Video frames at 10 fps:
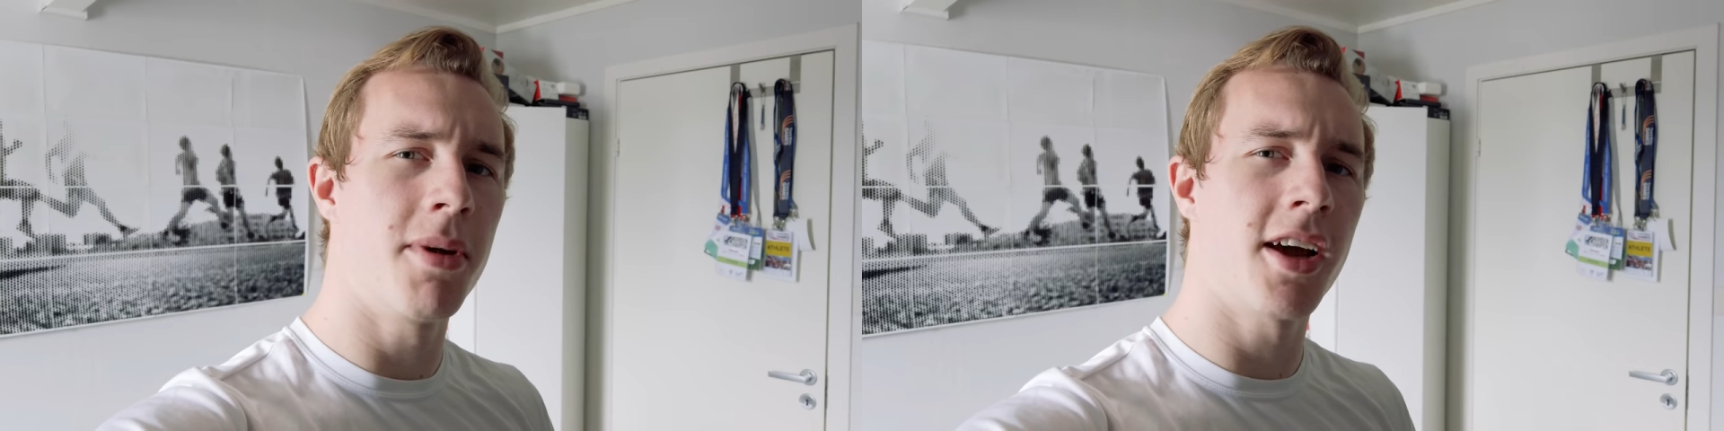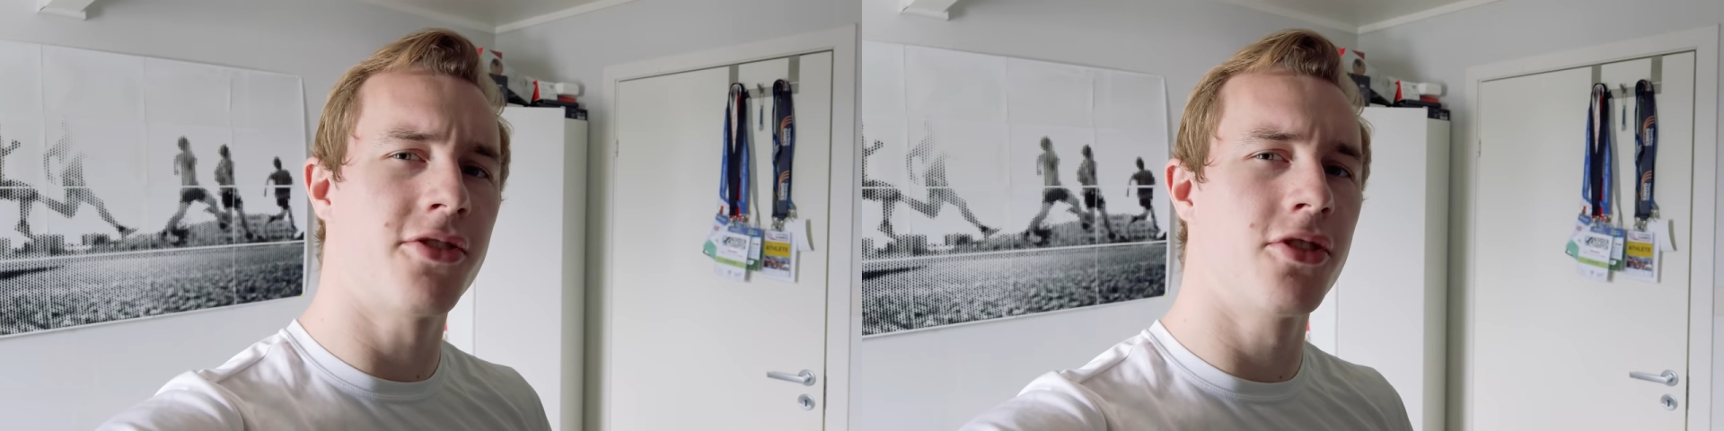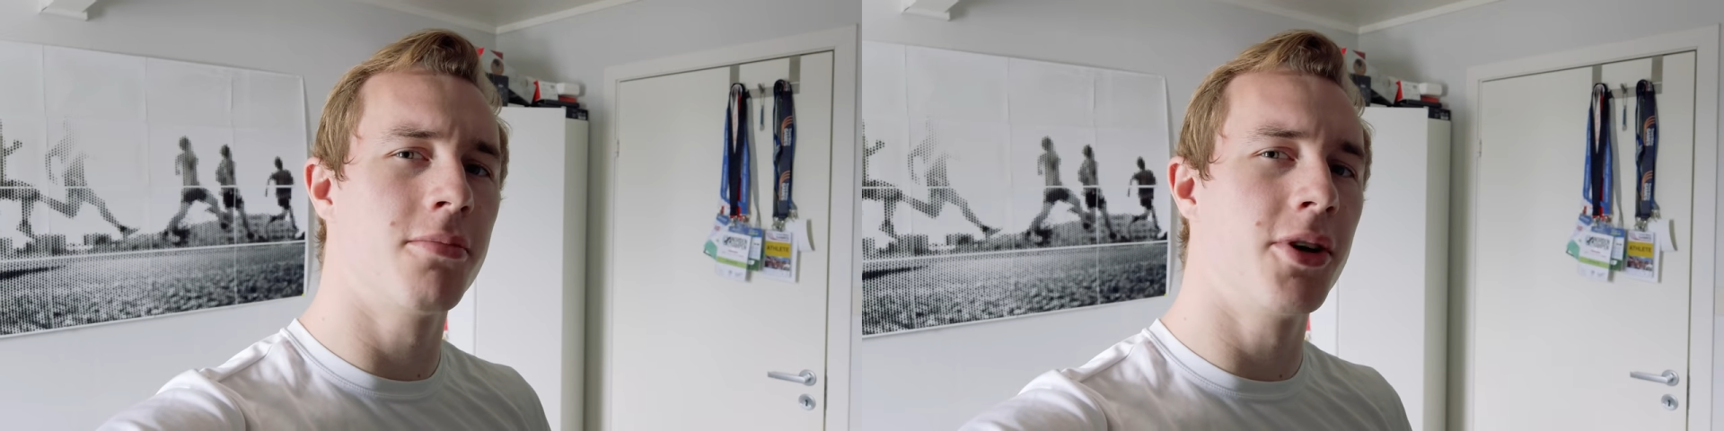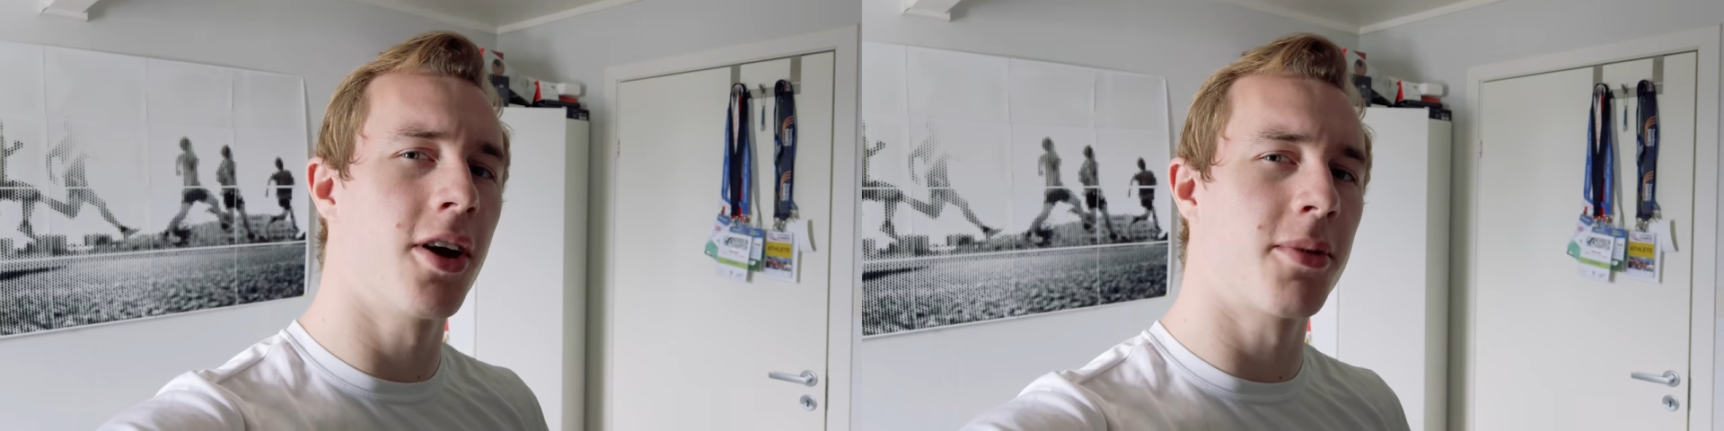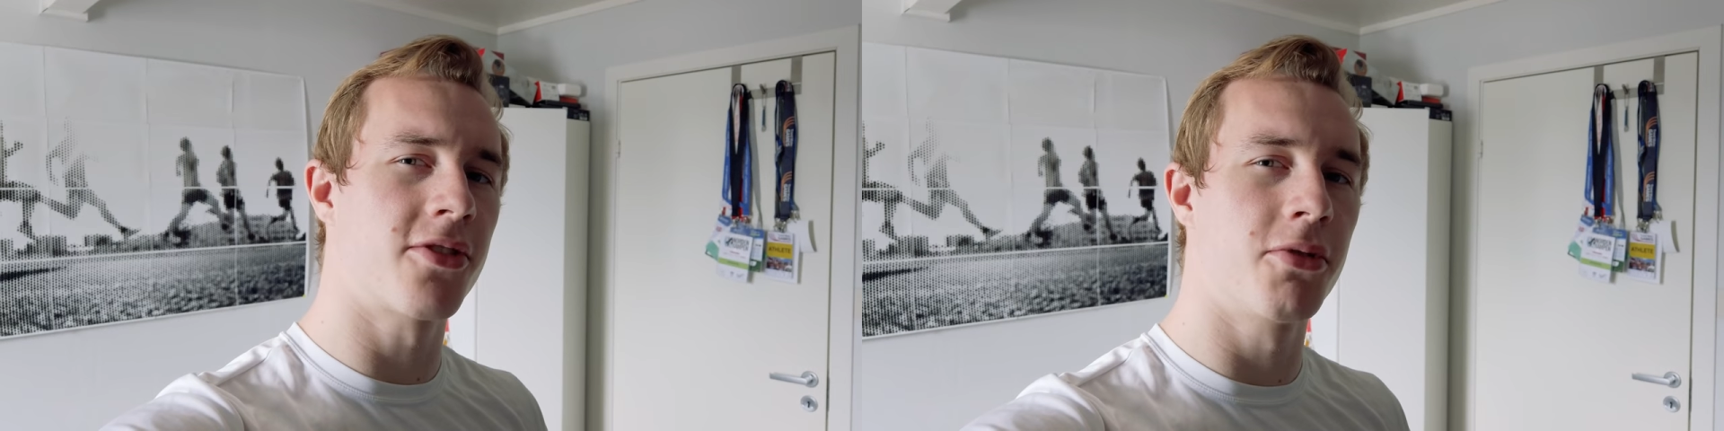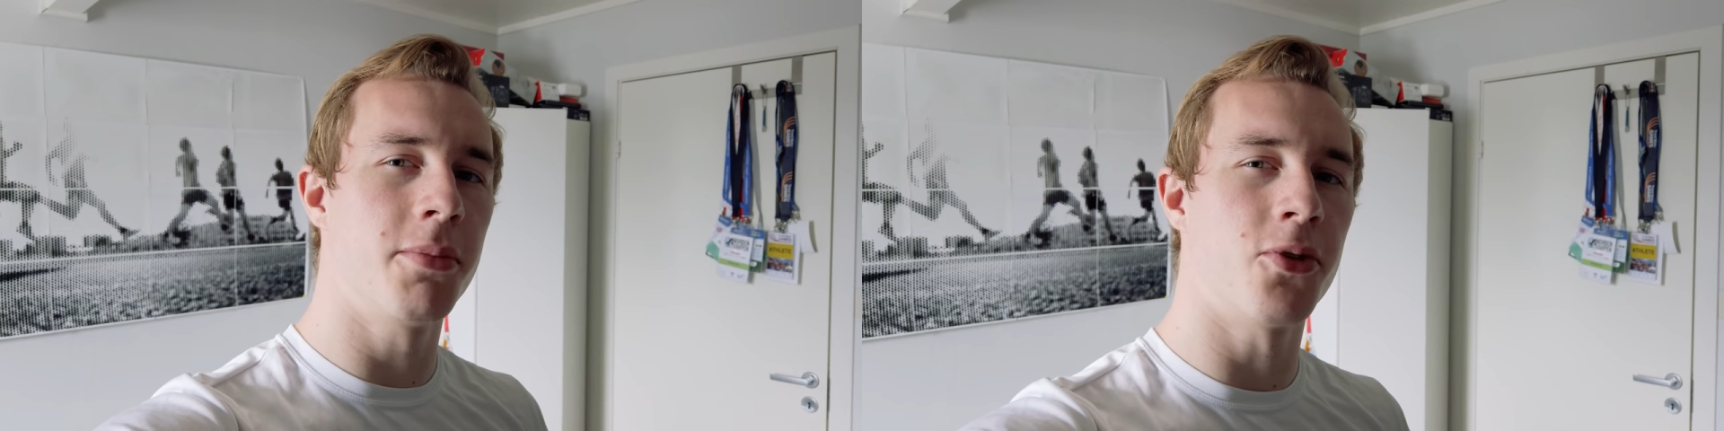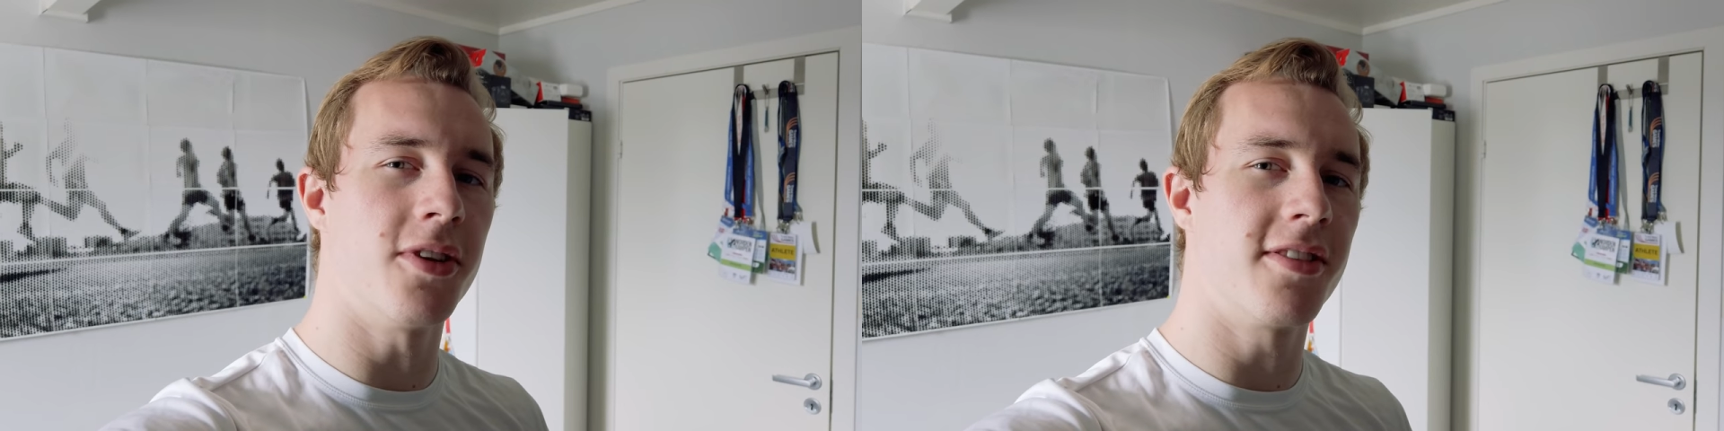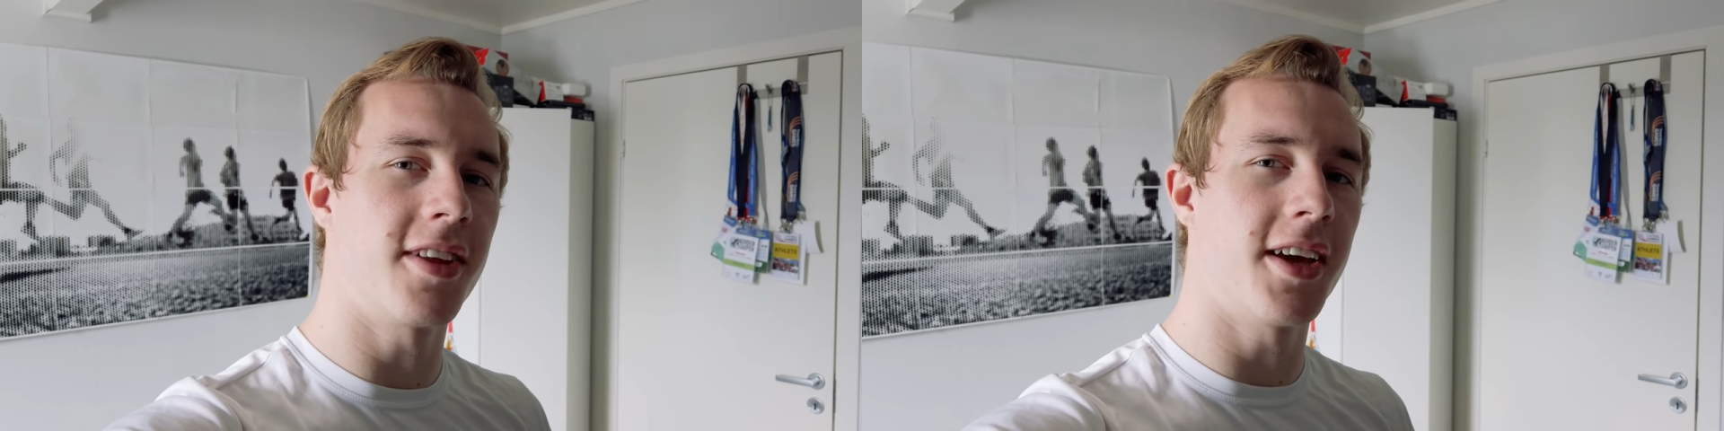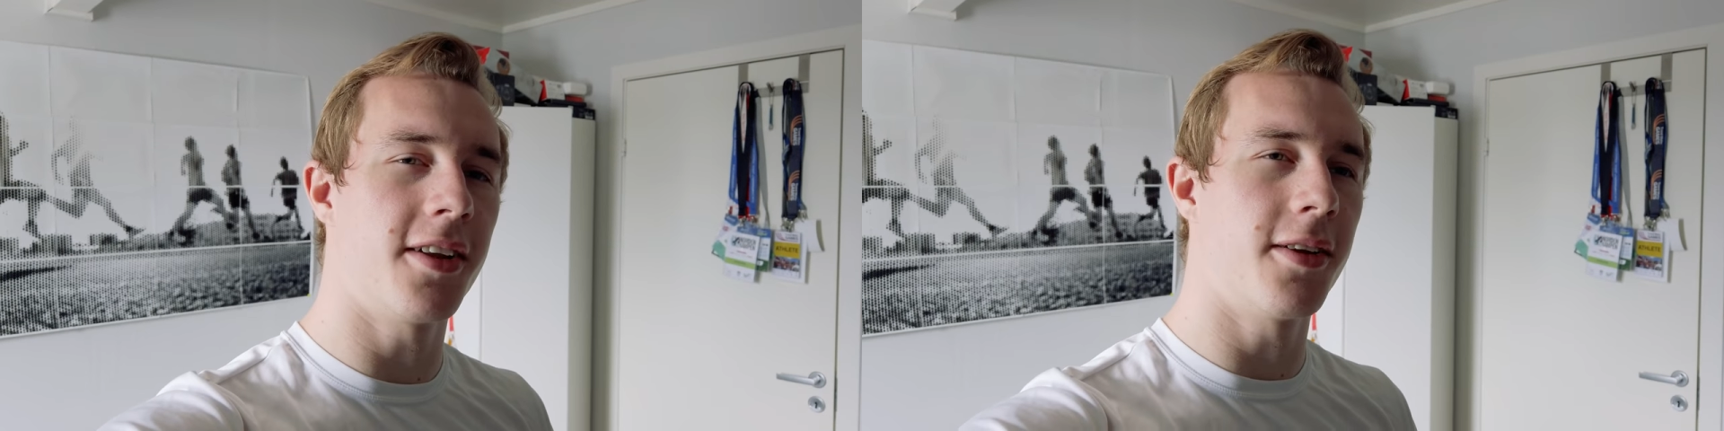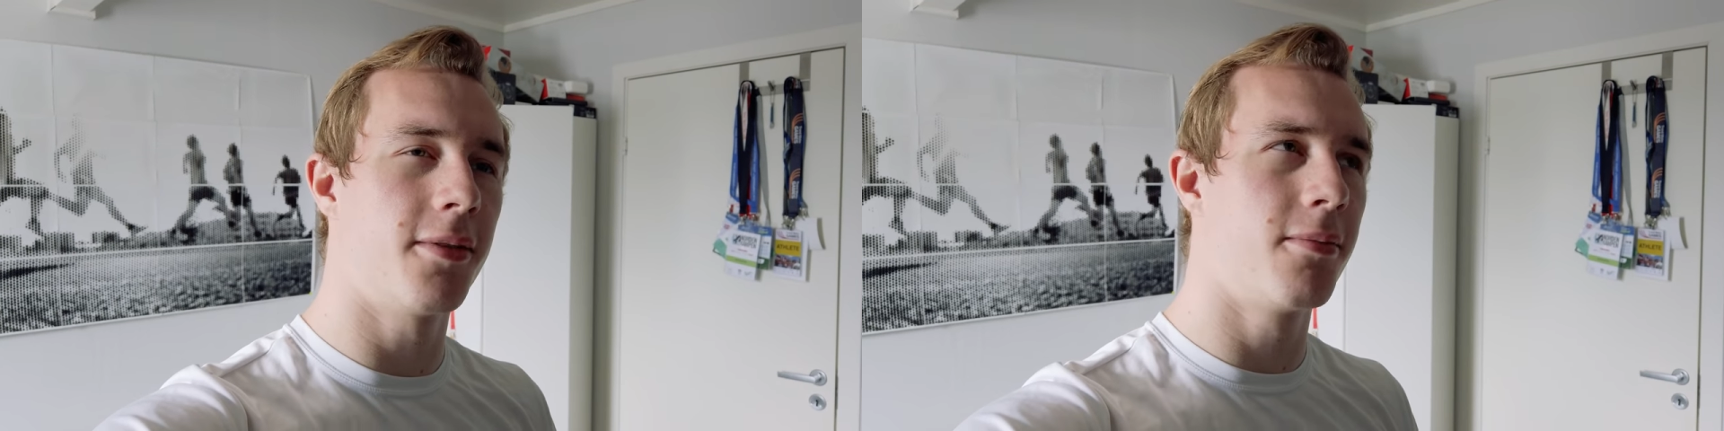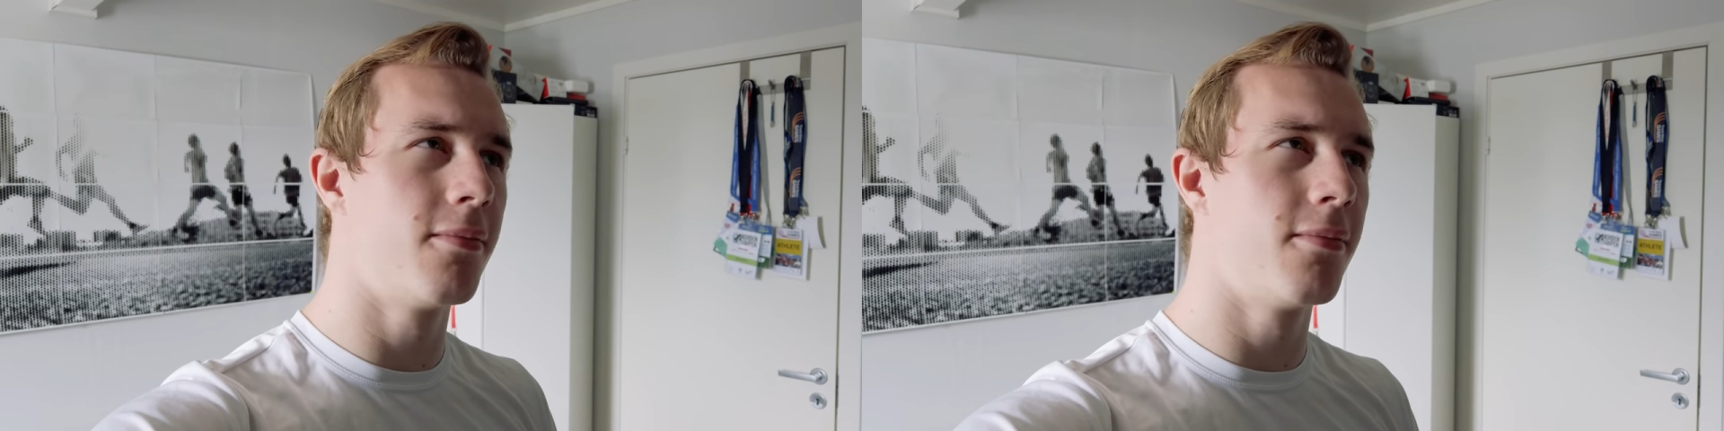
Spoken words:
Maybe I should become a streamer instead.